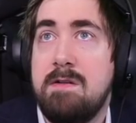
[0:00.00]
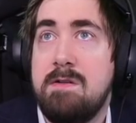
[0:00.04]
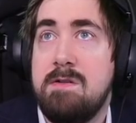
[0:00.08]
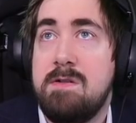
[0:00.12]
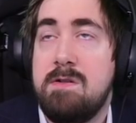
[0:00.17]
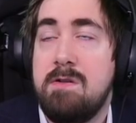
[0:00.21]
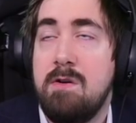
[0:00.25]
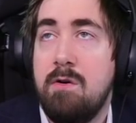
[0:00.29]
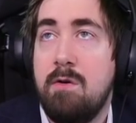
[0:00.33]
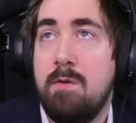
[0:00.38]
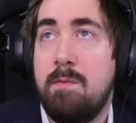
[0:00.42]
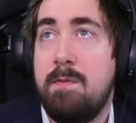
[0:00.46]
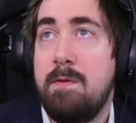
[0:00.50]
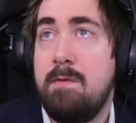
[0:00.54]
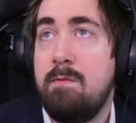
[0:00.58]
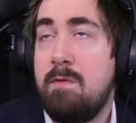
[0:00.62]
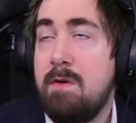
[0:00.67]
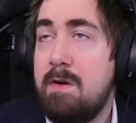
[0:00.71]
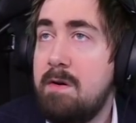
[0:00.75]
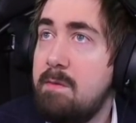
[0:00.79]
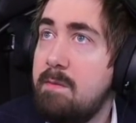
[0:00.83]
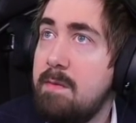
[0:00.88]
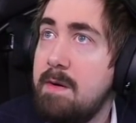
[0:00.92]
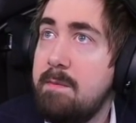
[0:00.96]
just open
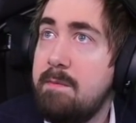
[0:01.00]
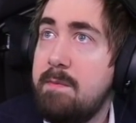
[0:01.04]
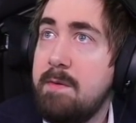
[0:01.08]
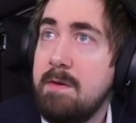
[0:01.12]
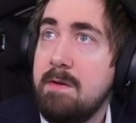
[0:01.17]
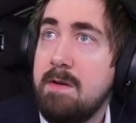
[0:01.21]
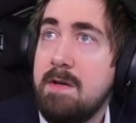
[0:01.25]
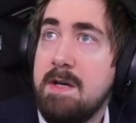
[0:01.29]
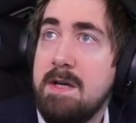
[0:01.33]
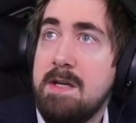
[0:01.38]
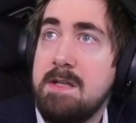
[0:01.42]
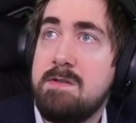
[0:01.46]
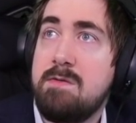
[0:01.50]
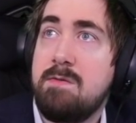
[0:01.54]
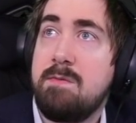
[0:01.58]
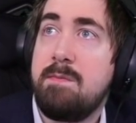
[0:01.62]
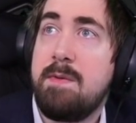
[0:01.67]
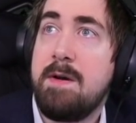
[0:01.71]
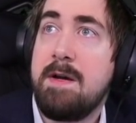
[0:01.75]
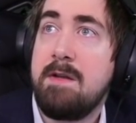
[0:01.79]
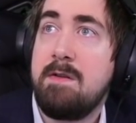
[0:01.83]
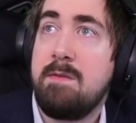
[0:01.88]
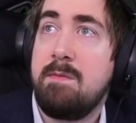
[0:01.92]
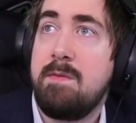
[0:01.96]
one of my build guides from
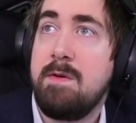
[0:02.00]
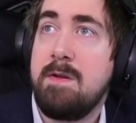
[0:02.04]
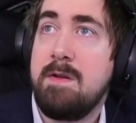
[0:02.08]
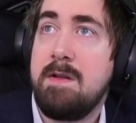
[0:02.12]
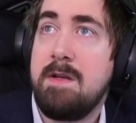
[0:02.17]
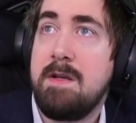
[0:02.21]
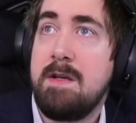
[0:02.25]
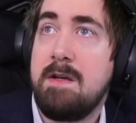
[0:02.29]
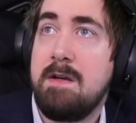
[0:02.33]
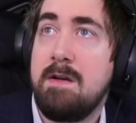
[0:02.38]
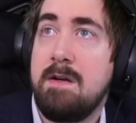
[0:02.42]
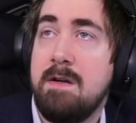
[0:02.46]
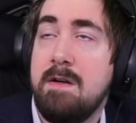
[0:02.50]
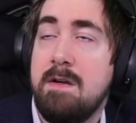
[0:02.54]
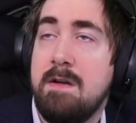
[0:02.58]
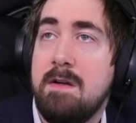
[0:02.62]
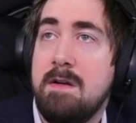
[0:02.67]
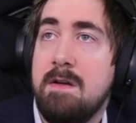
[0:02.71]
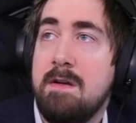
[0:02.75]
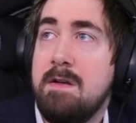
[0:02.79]
Path of Building here.